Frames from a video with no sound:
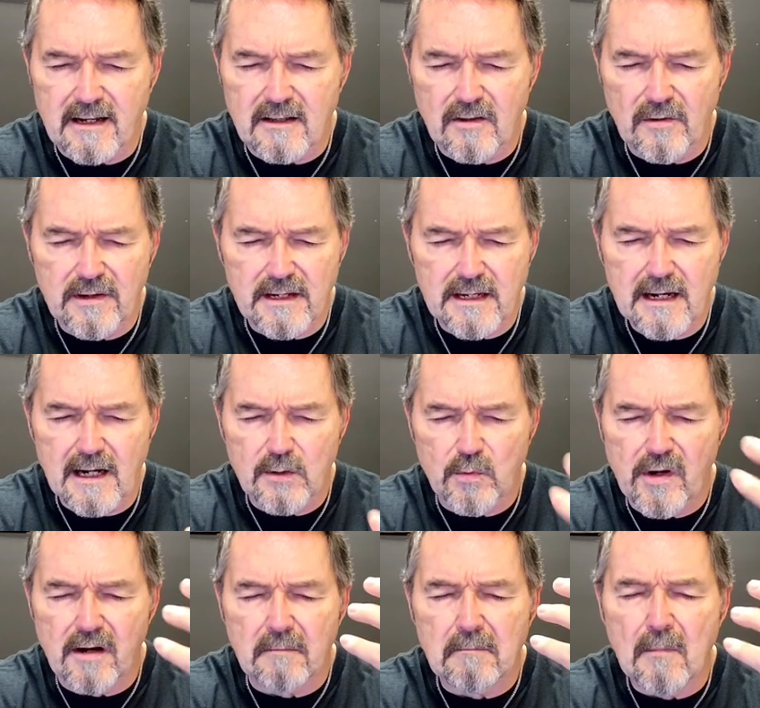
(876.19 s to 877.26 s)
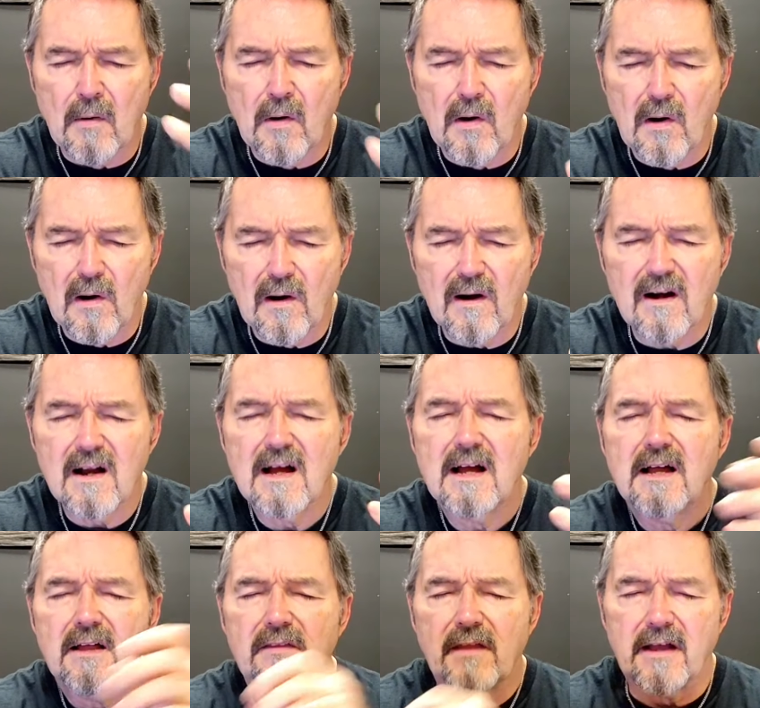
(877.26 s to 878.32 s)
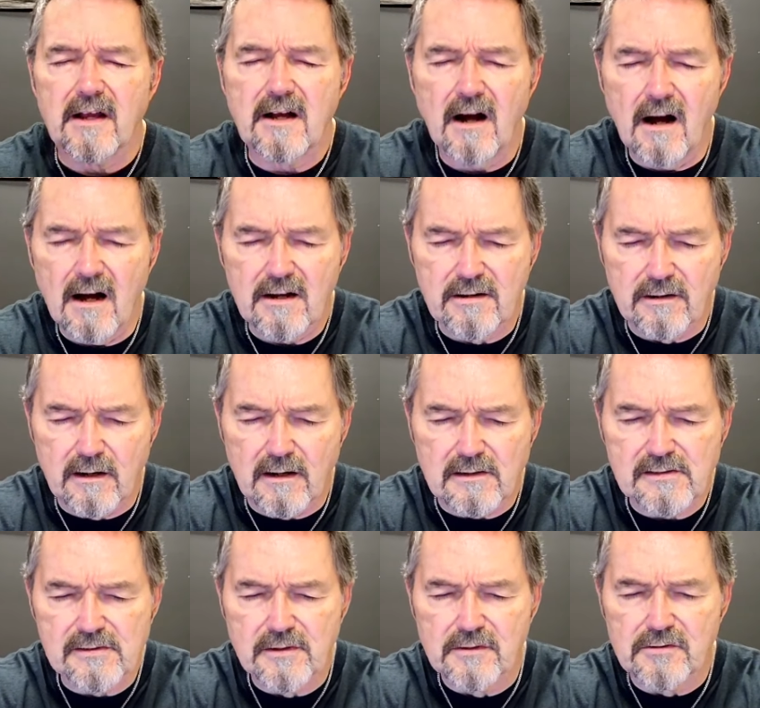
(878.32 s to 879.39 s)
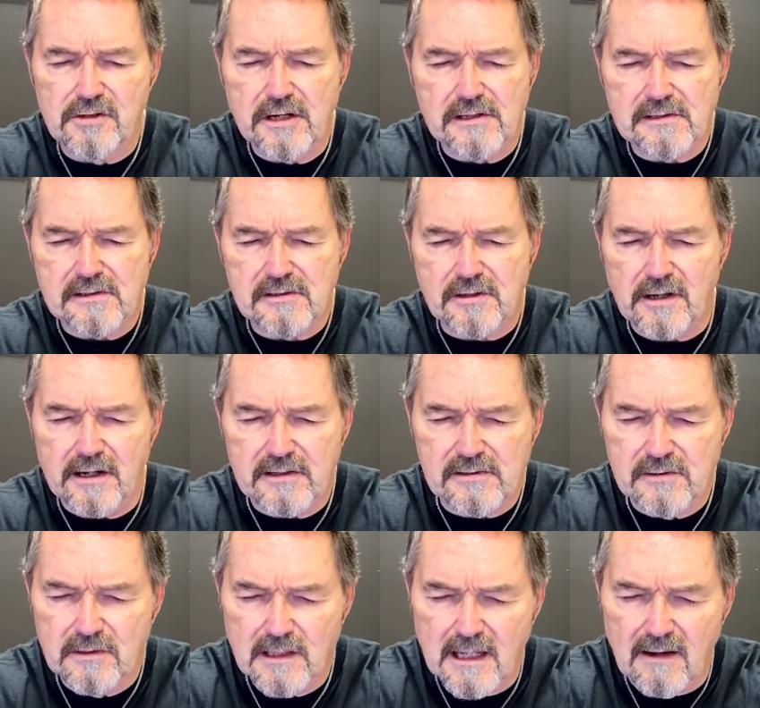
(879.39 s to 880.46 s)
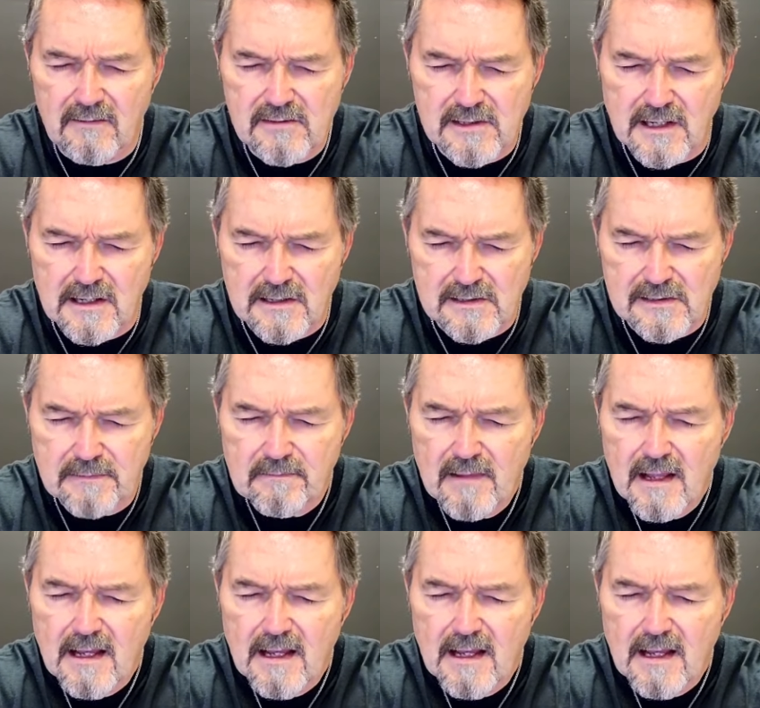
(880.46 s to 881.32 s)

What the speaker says: Glory to God. We are more than conquerors through Jesus Christ who loves us.